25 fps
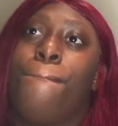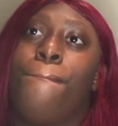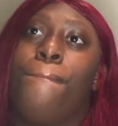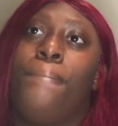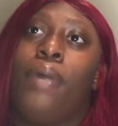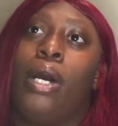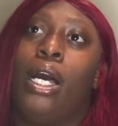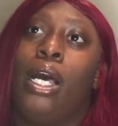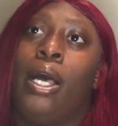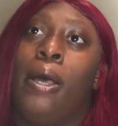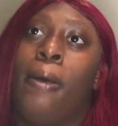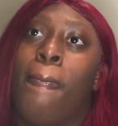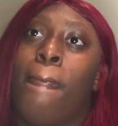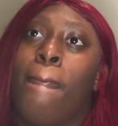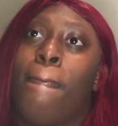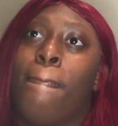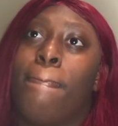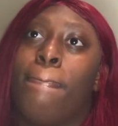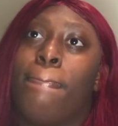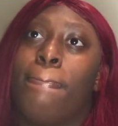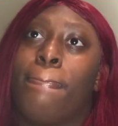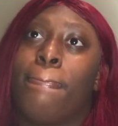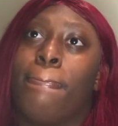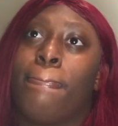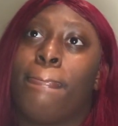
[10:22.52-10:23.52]
but
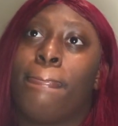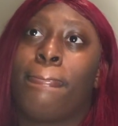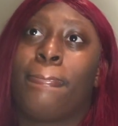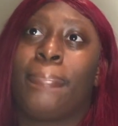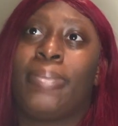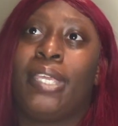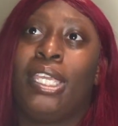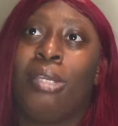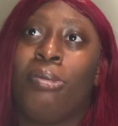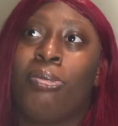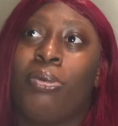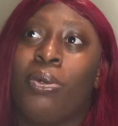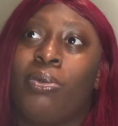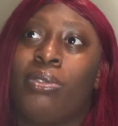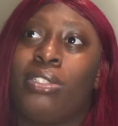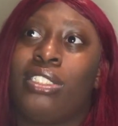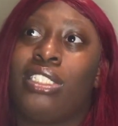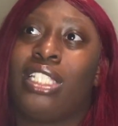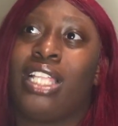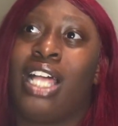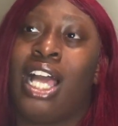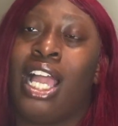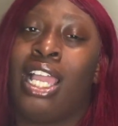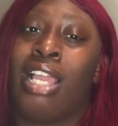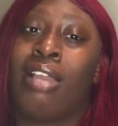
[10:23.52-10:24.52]
people was
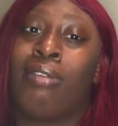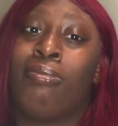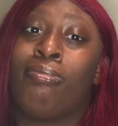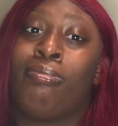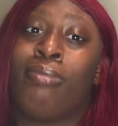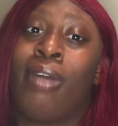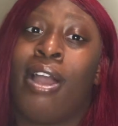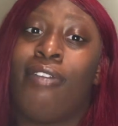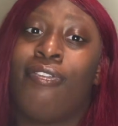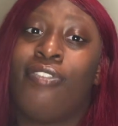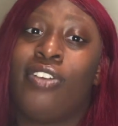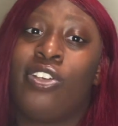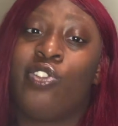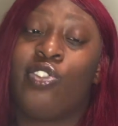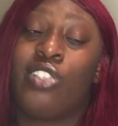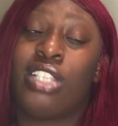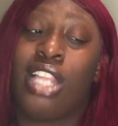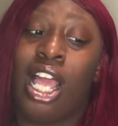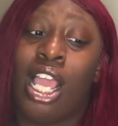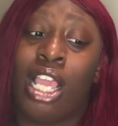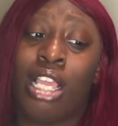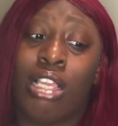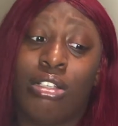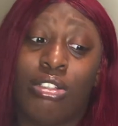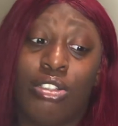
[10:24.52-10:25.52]
like, my friends were
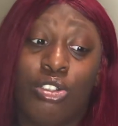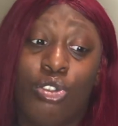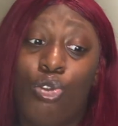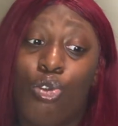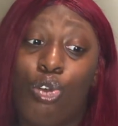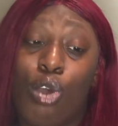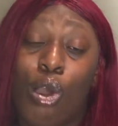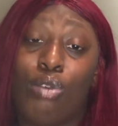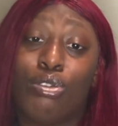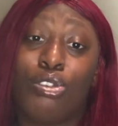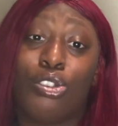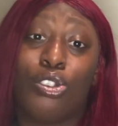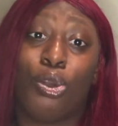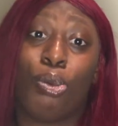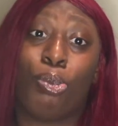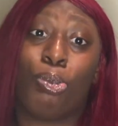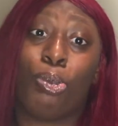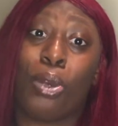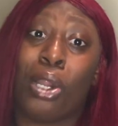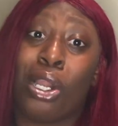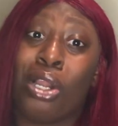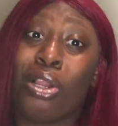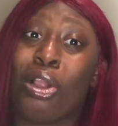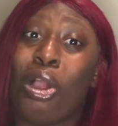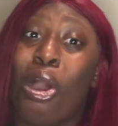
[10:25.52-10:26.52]
like, you going to the
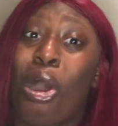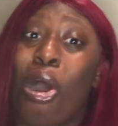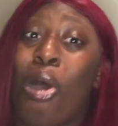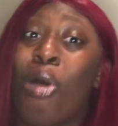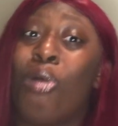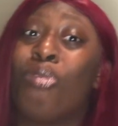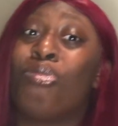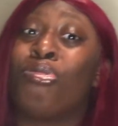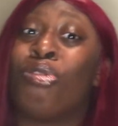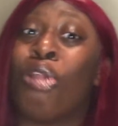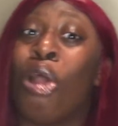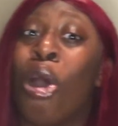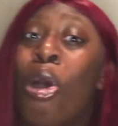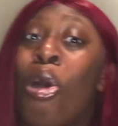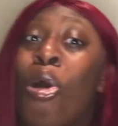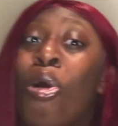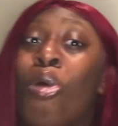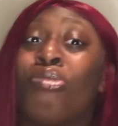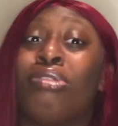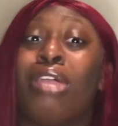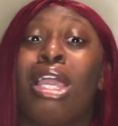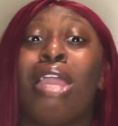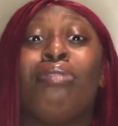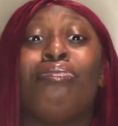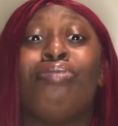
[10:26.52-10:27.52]
Burke? Oh
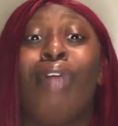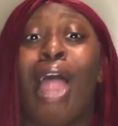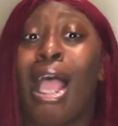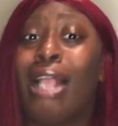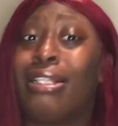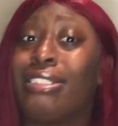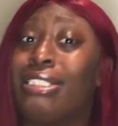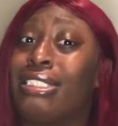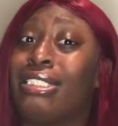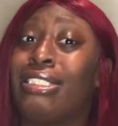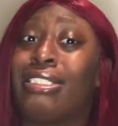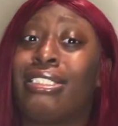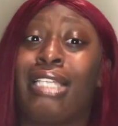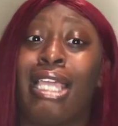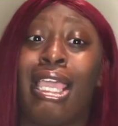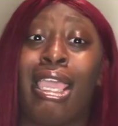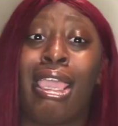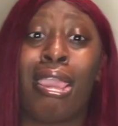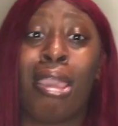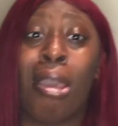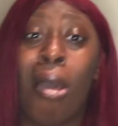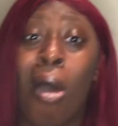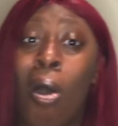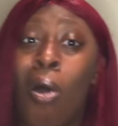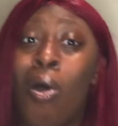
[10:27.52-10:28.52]
no, they ratchet as
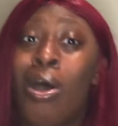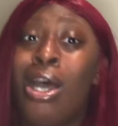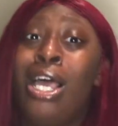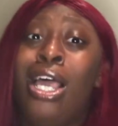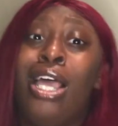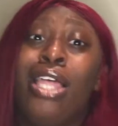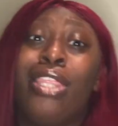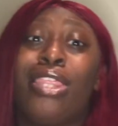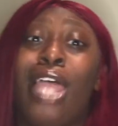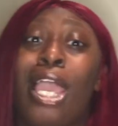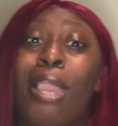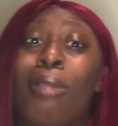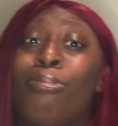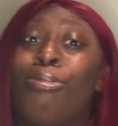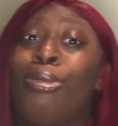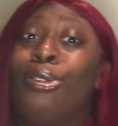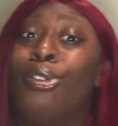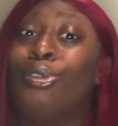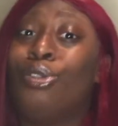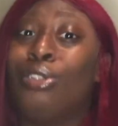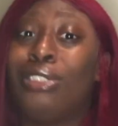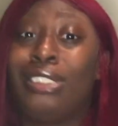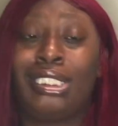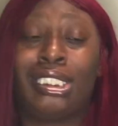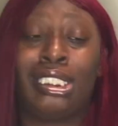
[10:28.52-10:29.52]
hell, they
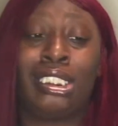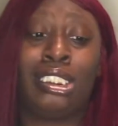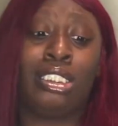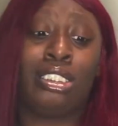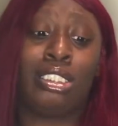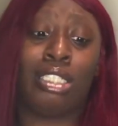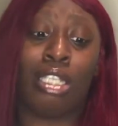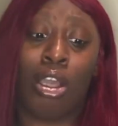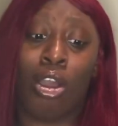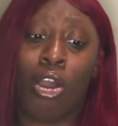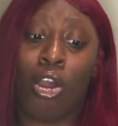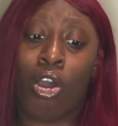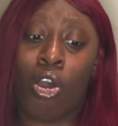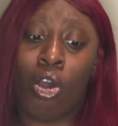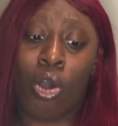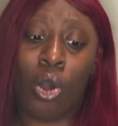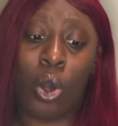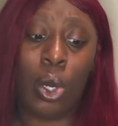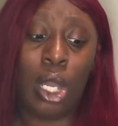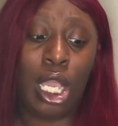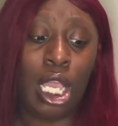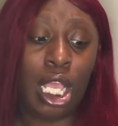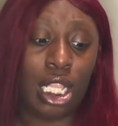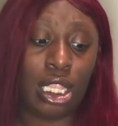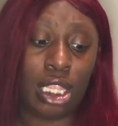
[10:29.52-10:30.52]
bougie,
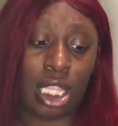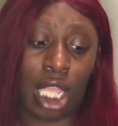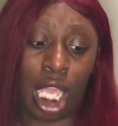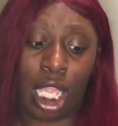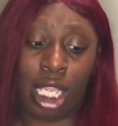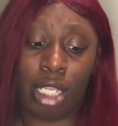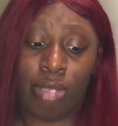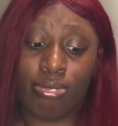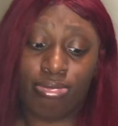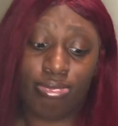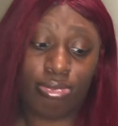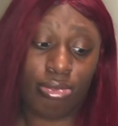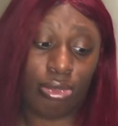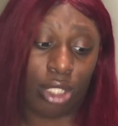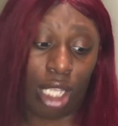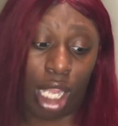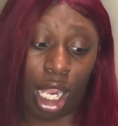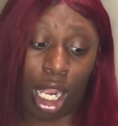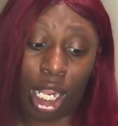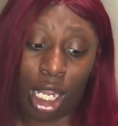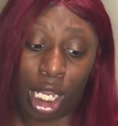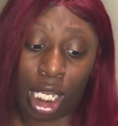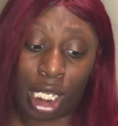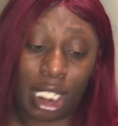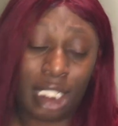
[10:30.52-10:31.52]
no, they,
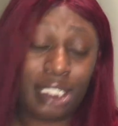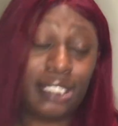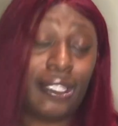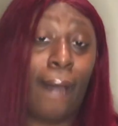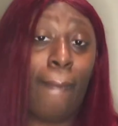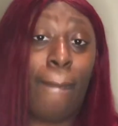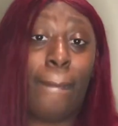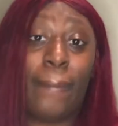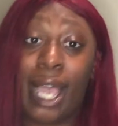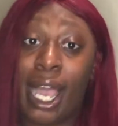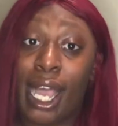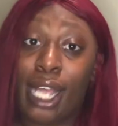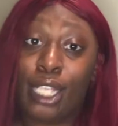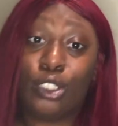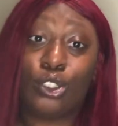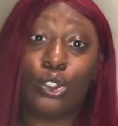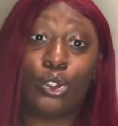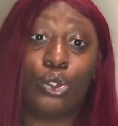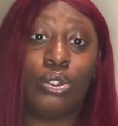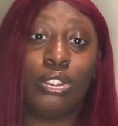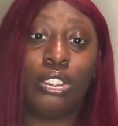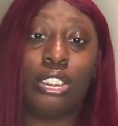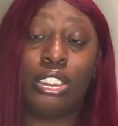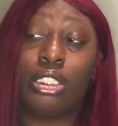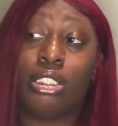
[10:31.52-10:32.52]
nah, it's a bad
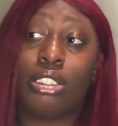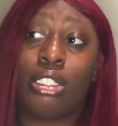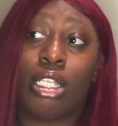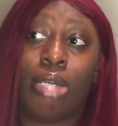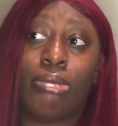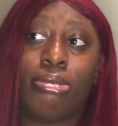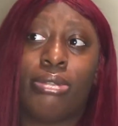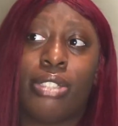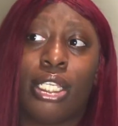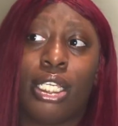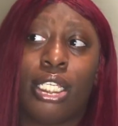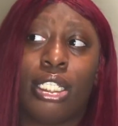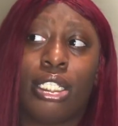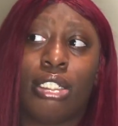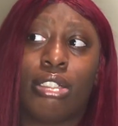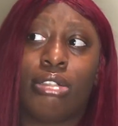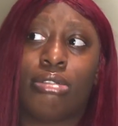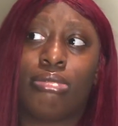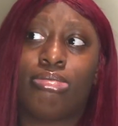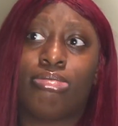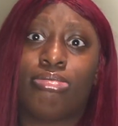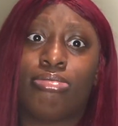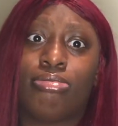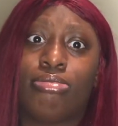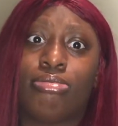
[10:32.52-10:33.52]
school, this and that. I'm like,
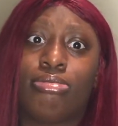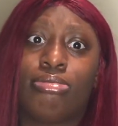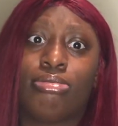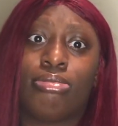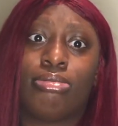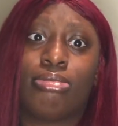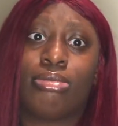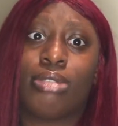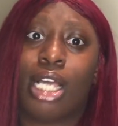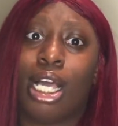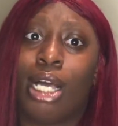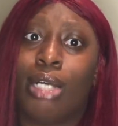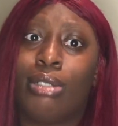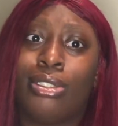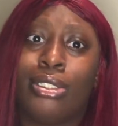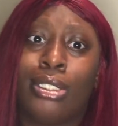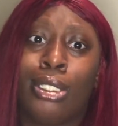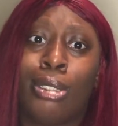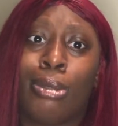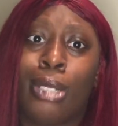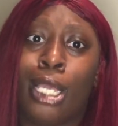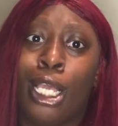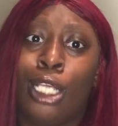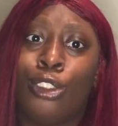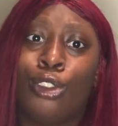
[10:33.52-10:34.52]
how is it
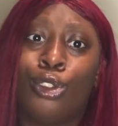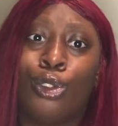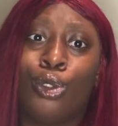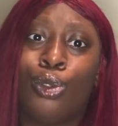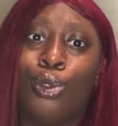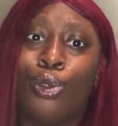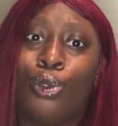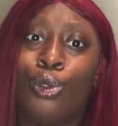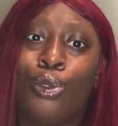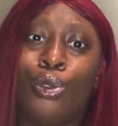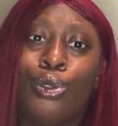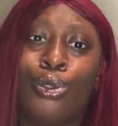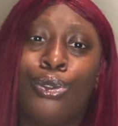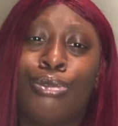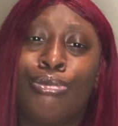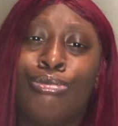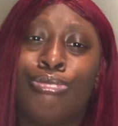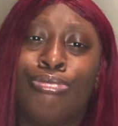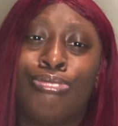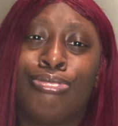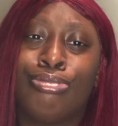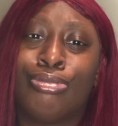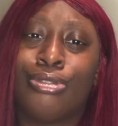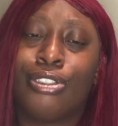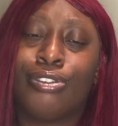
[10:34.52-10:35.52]
a bad school,
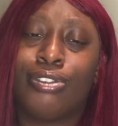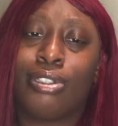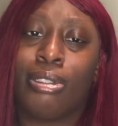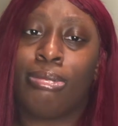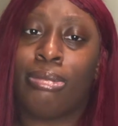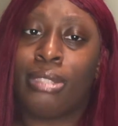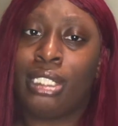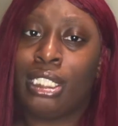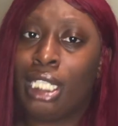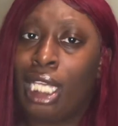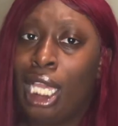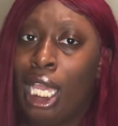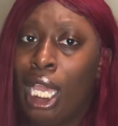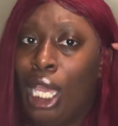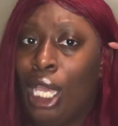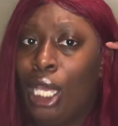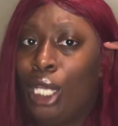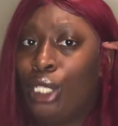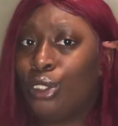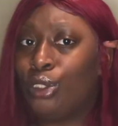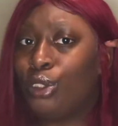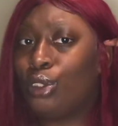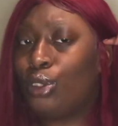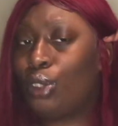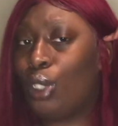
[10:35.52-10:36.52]
you feel me?
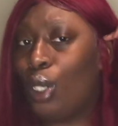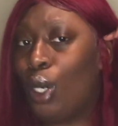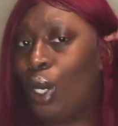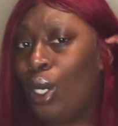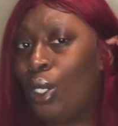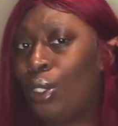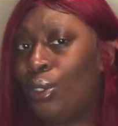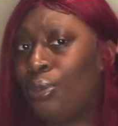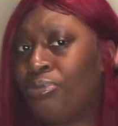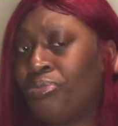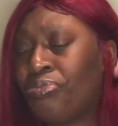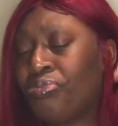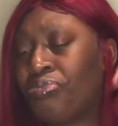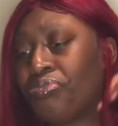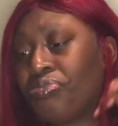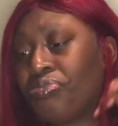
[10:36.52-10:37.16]
So,